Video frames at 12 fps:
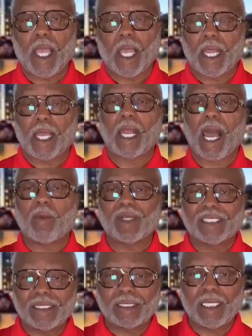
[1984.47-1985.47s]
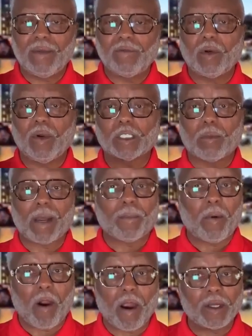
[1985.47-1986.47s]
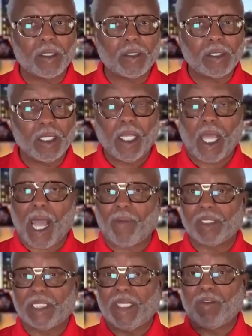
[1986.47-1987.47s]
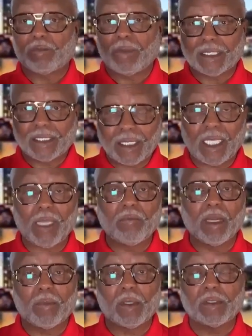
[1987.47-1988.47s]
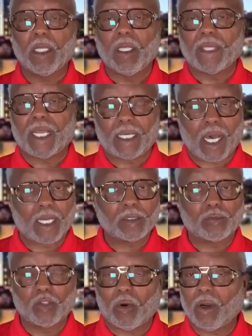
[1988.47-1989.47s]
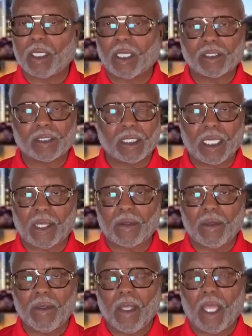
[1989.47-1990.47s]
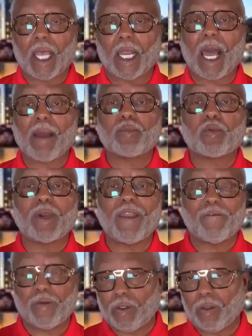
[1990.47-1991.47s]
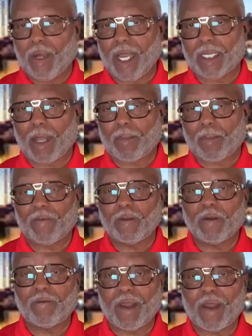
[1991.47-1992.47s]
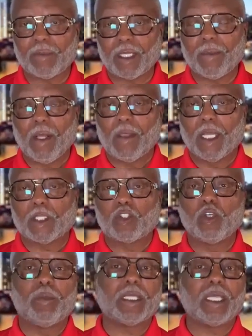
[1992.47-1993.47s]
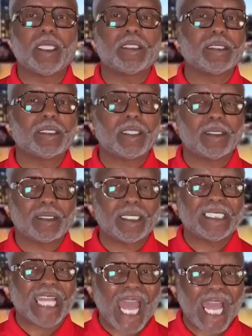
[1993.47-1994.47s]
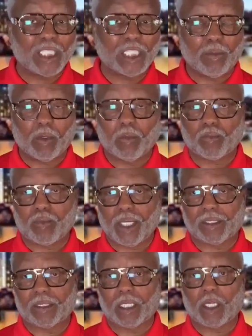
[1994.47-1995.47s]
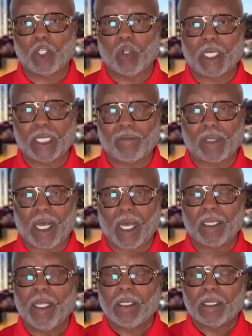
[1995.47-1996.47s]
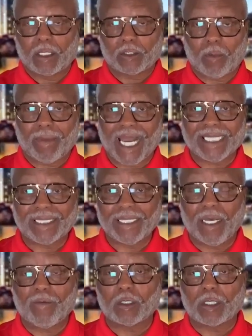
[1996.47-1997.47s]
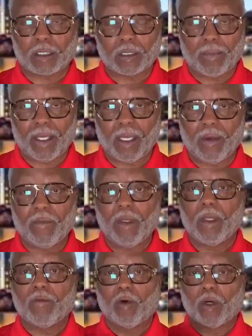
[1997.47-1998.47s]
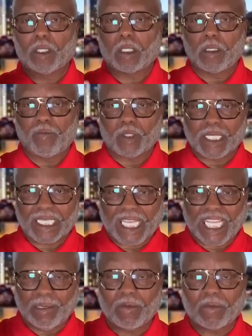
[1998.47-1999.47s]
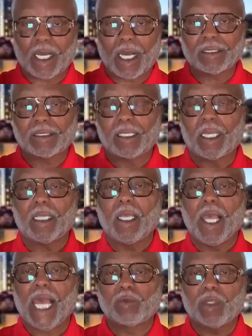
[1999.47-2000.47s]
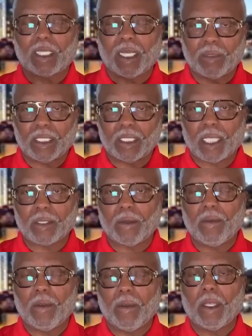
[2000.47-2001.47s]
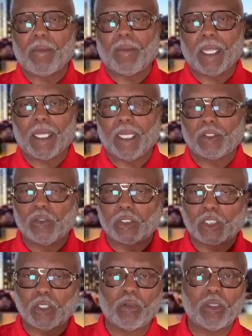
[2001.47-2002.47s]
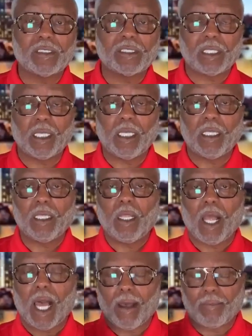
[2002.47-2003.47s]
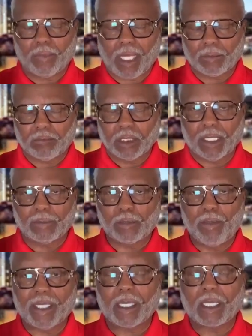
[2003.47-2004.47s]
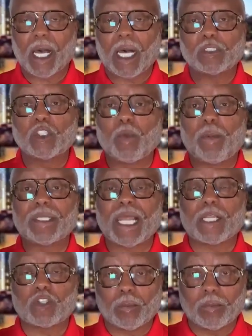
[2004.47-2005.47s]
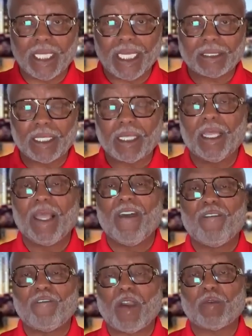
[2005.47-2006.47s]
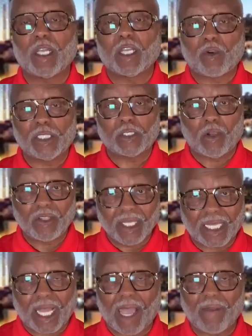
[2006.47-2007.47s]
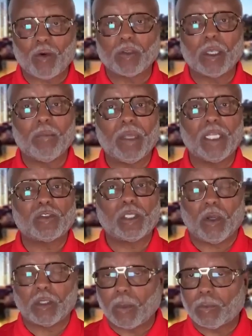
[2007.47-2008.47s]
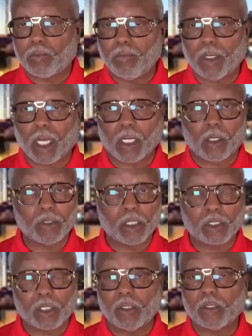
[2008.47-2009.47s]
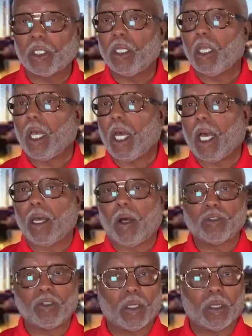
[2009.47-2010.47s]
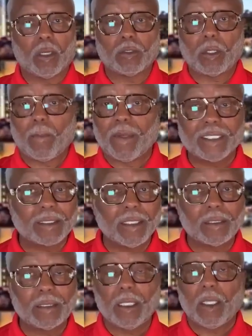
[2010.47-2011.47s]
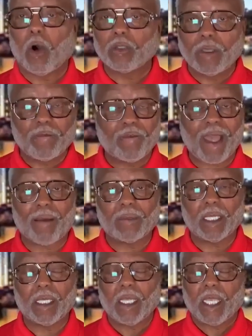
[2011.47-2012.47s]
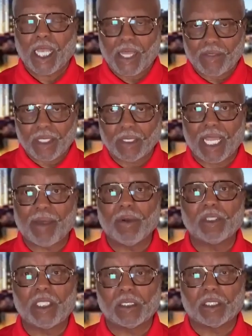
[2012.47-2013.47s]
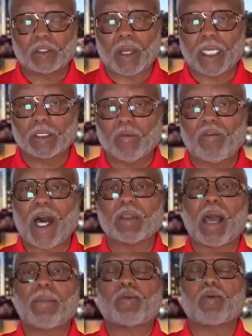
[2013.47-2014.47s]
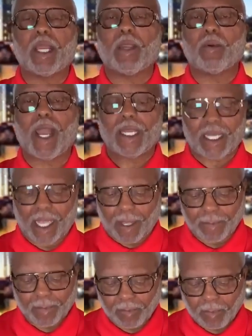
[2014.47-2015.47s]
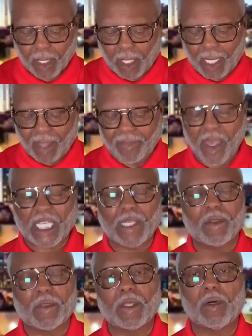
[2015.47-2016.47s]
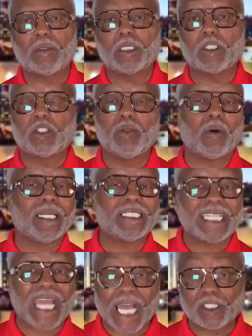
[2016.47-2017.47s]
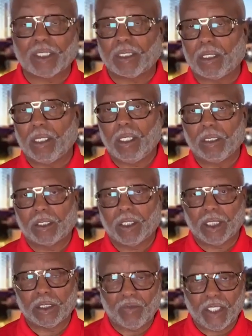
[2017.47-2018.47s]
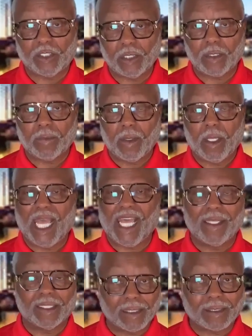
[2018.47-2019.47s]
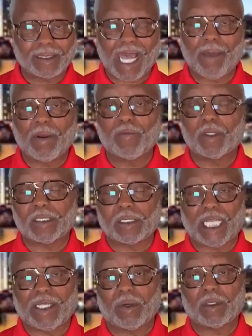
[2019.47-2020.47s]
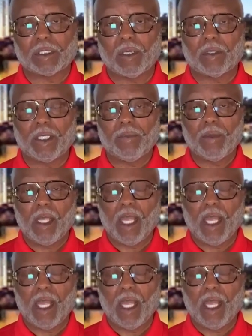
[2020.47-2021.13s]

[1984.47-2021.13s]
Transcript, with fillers: And, and I receive you as my partners. I receive you as my team members that God has drawn us together. And I pray for you right now. I pray for your family that you'll begin to sense a tangible presence and anointing of God that is on myself, on Dr. Bev, for the, for the kingdom of God's sake as we come together. Amen. And as you sow your seed, I'm, I, i am speaking God's supernatural blessing, favor, and increase on your life, on your ministry, on your, uh, on your church, uh, on, your, on your business, on your family, in the name of Jesus Christ. So, Father, I pray right now, and I thank you for those that you are attaching to this vision and this assignment for the state of Arizona.